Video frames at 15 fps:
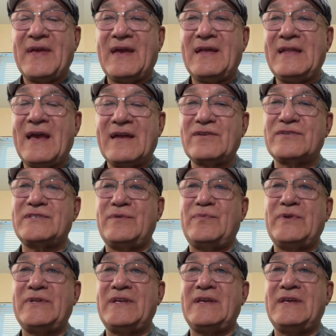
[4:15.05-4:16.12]
And nano
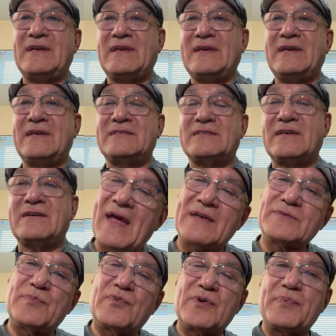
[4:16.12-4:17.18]
CBD
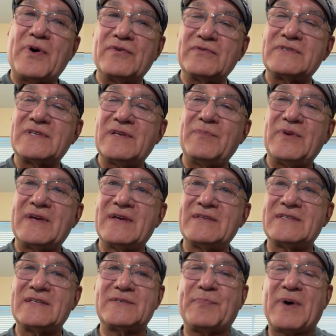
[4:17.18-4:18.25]
has more potency
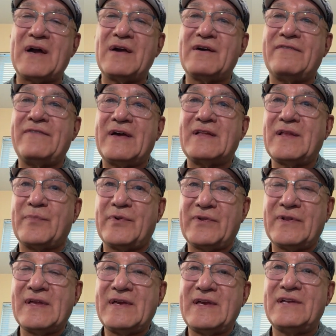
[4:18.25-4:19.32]
because it's
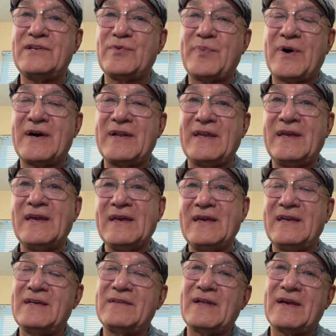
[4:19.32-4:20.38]
bioavailable in your body
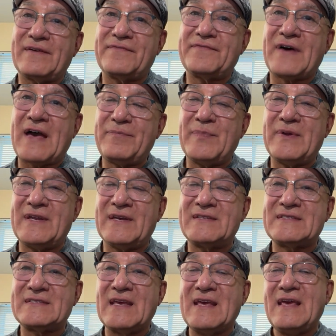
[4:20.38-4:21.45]
in like 5
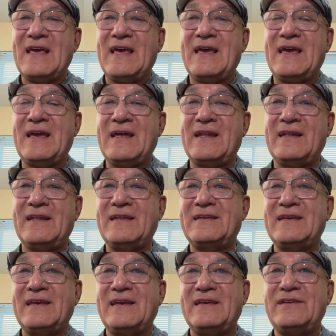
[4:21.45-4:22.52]
minutes.
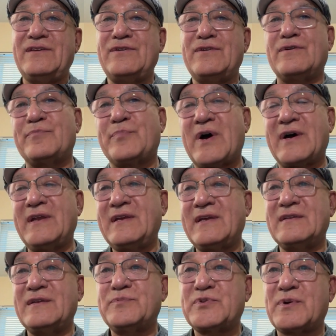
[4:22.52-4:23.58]
And your body
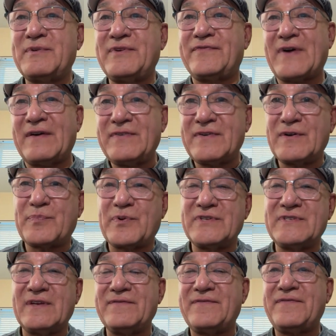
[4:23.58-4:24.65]
can absorb it
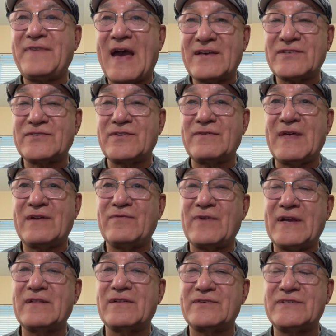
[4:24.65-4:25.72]
500% faster than
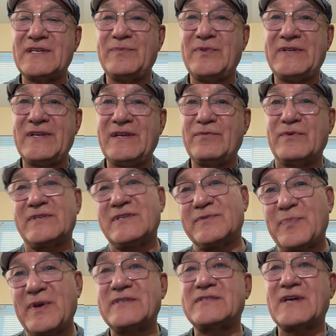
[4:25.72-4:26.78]
regular CBD, which
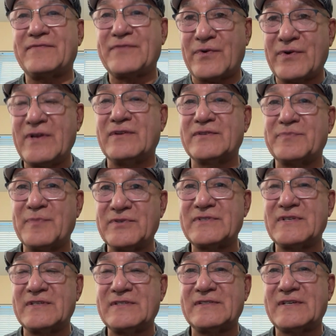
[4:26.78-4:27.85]
is based off oils
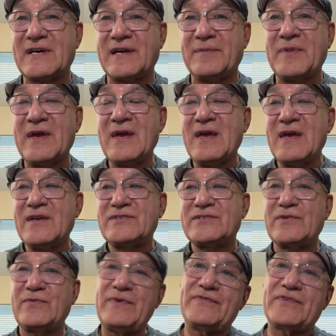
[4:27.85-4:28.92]
most of the time.
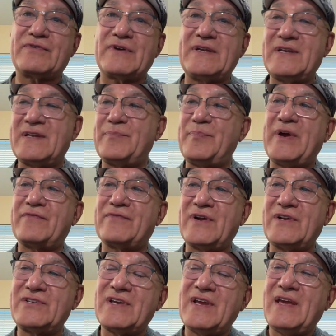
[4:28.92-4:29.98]
So we've created a
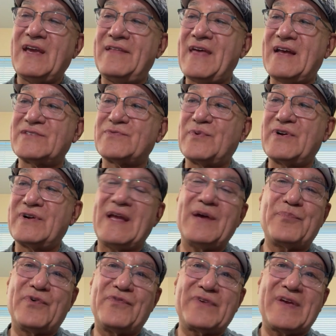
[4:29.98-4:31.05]
beverage, and that's where
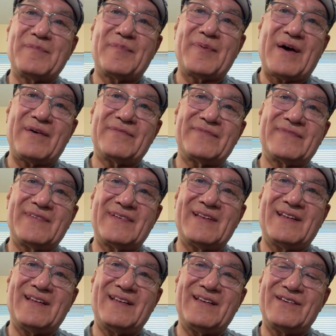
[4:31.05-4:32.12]
Hemp Wolf came about.
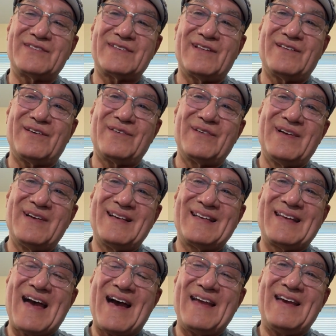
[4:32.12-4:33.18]
And here's a little
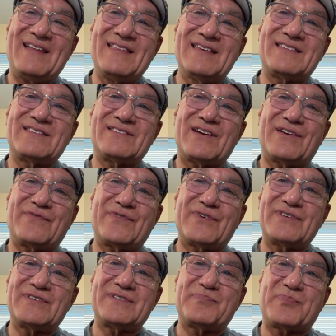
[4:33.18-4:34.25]
guy. And this is our
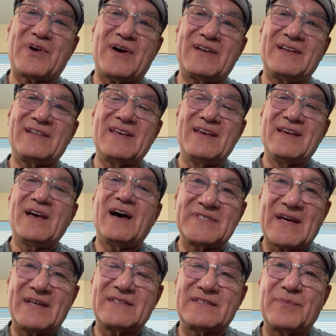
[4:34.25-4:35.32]
first product
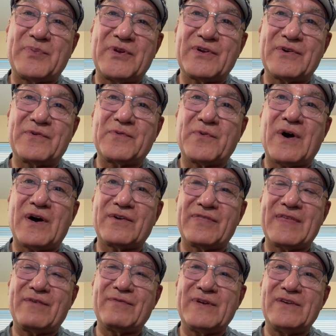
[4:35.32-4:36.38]
besides the pure water
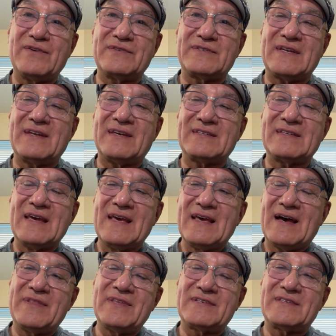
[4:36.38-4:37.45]
that we use in it.
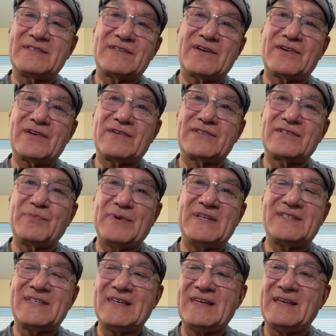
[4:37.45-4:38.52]
And this is our
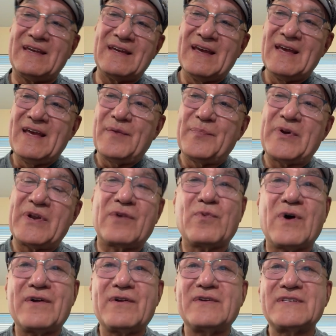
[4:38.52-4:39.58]
sweet tea. But our
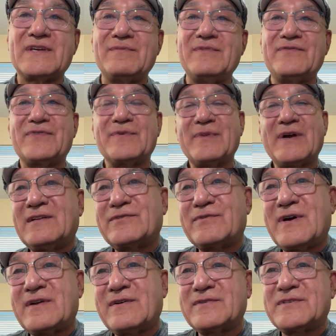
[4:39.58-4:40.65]
water is coming from
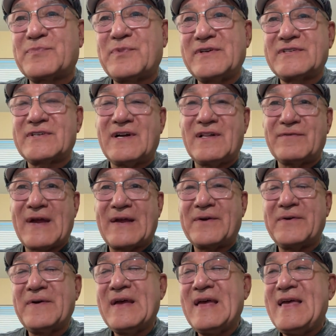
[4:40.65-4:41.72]
Eldorado Springs,
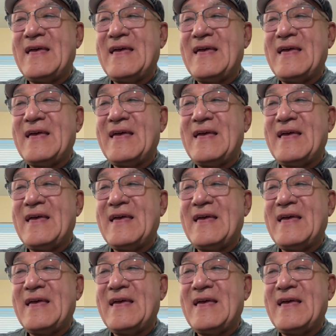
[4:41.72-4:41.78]
Colorado.